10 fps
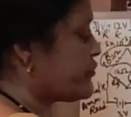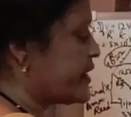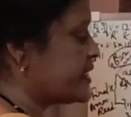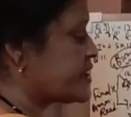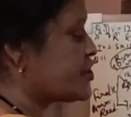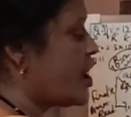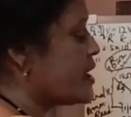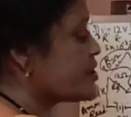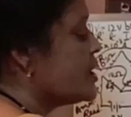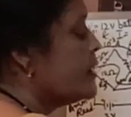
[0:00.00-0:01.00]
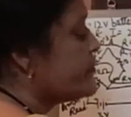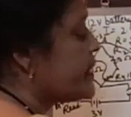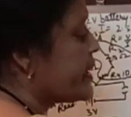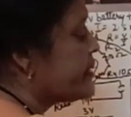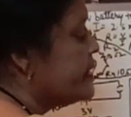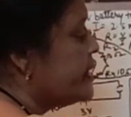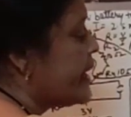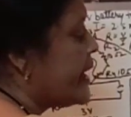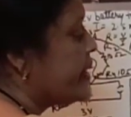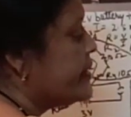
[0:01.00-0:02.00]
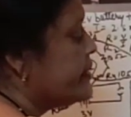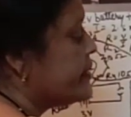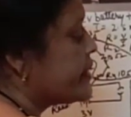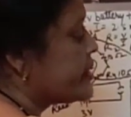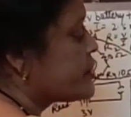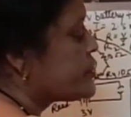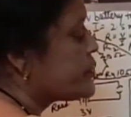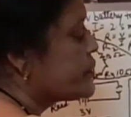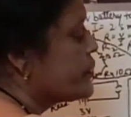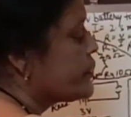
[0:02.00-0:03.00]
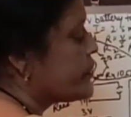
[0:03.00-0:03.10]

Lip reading: find the charge, then N into